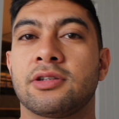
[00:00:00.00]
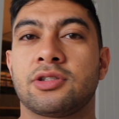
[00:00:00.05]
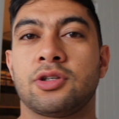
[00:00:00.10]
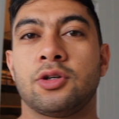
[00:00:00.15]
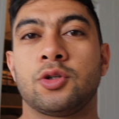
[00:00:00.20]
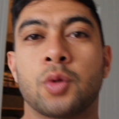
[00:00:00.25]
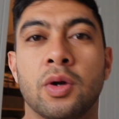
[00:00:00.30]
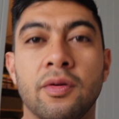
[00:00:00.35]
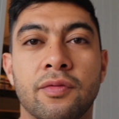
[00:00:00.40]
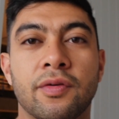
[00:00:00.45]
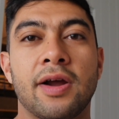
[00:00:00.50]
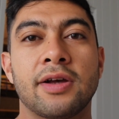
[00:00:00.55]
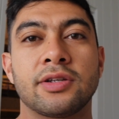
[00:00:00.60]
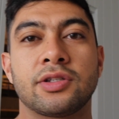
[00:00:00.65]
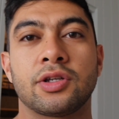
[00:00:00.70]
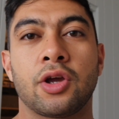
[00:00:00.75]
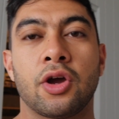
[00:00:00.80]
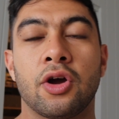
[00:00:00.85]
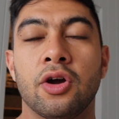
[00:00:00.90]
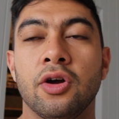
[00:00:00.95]
So 24 hours
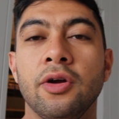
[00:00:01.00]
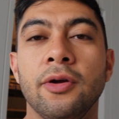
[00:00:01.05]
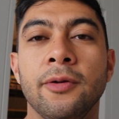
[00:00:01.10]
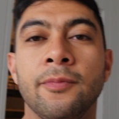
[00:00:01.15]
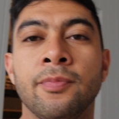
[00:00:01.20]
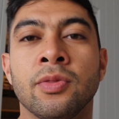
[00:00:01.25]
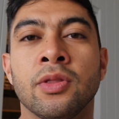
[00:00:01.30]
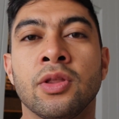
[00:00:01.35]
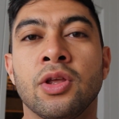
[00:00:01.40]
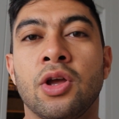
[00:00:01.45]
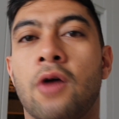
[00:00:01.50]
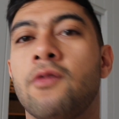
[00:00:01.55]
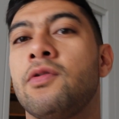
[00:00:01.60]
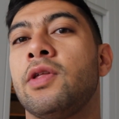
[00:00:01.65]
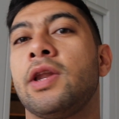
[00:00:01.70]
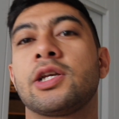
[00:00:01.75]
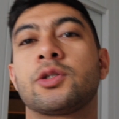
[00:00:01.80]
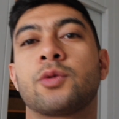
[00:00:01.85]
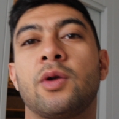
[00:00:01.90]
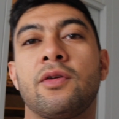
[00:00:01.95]
to go. Over
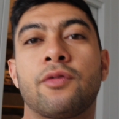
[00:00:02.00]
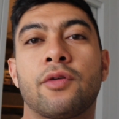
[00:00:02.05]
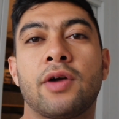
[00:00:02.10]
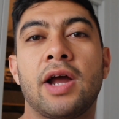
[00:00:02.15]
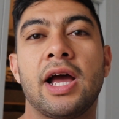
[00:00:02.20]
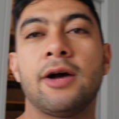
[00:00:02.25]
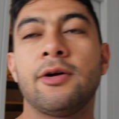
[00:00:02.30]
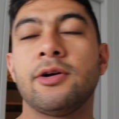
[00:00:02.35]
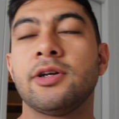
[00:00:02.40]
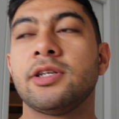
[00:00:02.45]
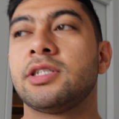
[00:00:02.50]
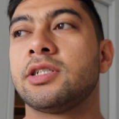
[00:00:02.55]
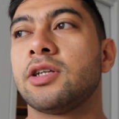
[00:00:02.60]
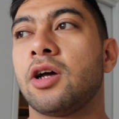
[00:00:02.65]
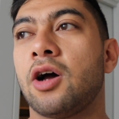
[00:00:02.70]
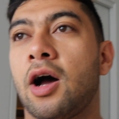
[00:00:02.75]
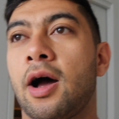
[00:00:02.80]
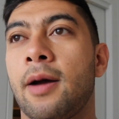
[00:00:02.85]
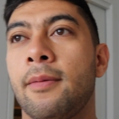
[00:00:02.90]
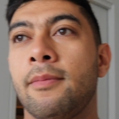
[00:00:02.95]
the next 24 hours,
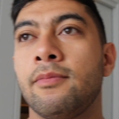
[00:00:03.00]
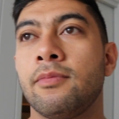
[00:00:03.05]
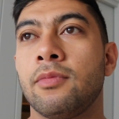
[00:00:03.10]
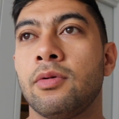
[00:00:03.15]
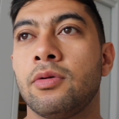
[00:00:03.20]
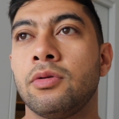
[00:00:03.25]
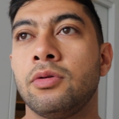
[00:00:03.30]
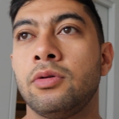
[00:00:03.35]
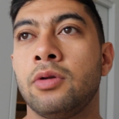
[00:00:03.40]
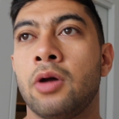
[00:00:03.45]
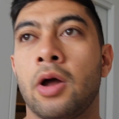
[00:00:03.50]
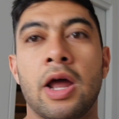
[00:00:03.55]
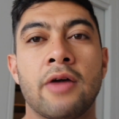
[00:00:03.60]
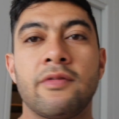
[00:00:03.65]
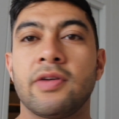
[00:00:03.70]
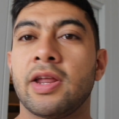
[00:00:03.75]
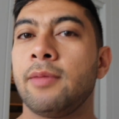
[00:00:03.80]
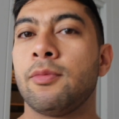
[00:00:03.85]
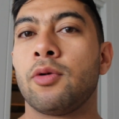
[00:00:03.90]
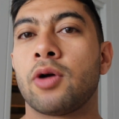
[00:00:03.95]
I'm not
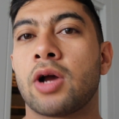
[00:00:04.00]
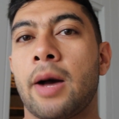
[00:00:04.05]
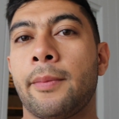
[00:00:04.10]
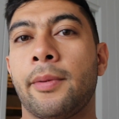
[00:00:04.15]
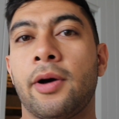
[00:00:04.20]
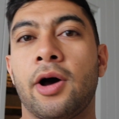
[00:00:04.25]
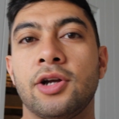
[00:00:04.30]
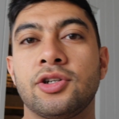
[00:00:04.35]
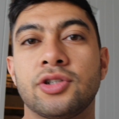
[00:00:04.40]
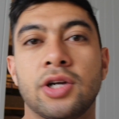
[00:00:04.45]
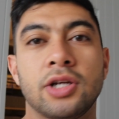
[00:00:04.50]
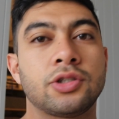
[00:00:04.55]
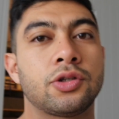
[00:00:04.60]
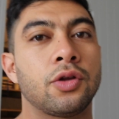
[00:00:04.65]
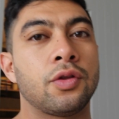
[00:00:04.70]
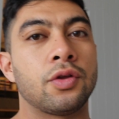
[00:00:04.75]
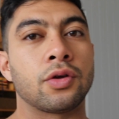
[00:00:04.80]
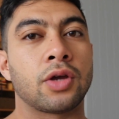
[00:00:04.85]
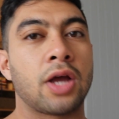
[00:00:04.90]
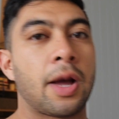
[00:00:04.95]
having any more carbohydrates,
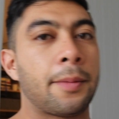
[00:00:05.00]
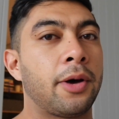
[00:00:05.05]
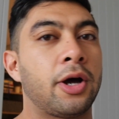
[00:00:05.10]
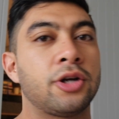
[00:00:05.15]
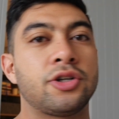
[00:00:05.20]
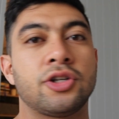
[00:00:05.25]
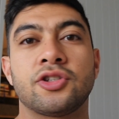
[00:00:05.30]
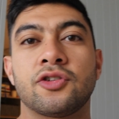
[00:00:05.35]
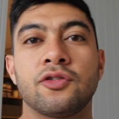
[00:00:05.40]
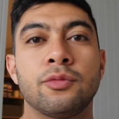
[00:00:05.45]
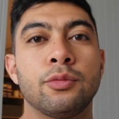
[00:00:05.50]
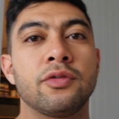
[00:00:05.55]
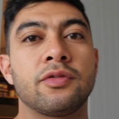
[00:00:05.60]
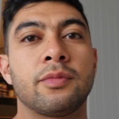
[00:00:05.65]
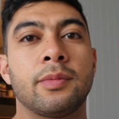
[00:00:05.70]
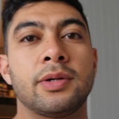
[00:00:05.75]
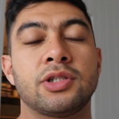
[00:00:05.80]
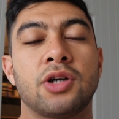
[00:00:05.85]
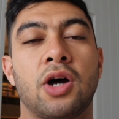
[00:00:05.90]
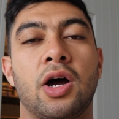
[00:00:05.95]
so the carbohydrates are removed
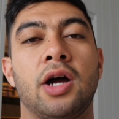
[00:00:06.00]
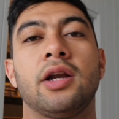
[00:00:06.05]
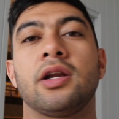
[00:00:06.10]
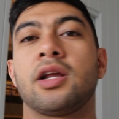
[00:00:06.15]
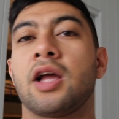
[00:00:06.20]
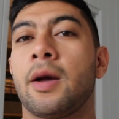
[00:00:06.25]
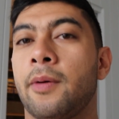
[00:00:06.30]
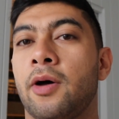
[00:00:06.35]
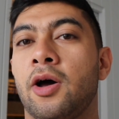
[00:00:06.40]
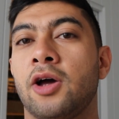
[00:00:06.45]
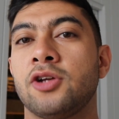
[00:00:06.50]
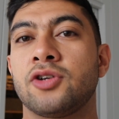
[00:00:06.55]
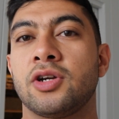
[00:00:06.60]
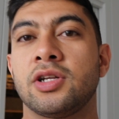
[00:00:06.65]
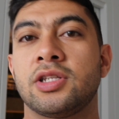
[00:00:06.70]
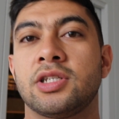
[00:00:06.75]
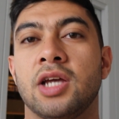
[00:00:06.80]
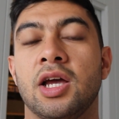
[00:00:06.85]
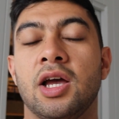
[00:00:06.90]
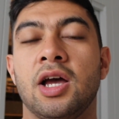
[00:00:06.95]
from my diet.
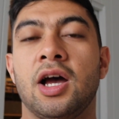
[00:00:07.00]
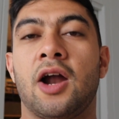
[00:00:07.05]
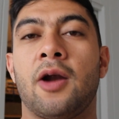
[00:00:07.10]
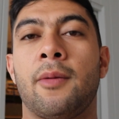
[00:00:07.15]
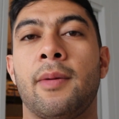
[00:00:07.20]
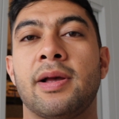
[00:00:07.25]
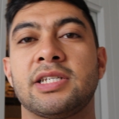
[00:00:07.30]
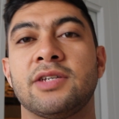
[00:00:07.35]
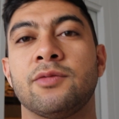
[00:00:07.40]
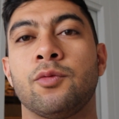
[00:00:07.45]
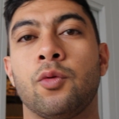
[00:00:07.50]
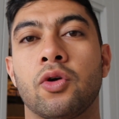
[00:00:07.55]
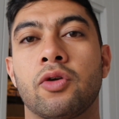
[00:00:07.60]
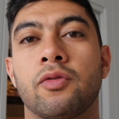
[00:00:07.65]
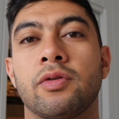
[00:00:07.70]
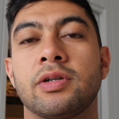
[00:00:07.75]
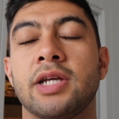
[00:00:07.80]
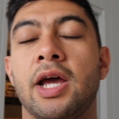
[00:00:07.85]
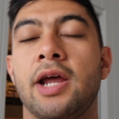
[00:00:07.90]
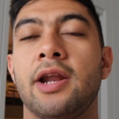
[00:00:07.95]
Carbohydrates are a massive water
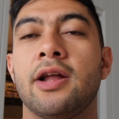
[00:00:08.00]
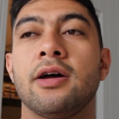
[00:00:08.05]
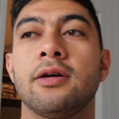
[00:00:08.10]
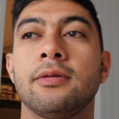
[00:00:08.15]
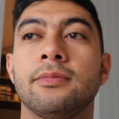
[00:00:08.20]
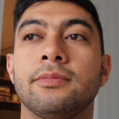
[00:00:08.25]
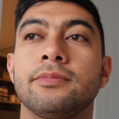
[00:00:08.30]
retainer.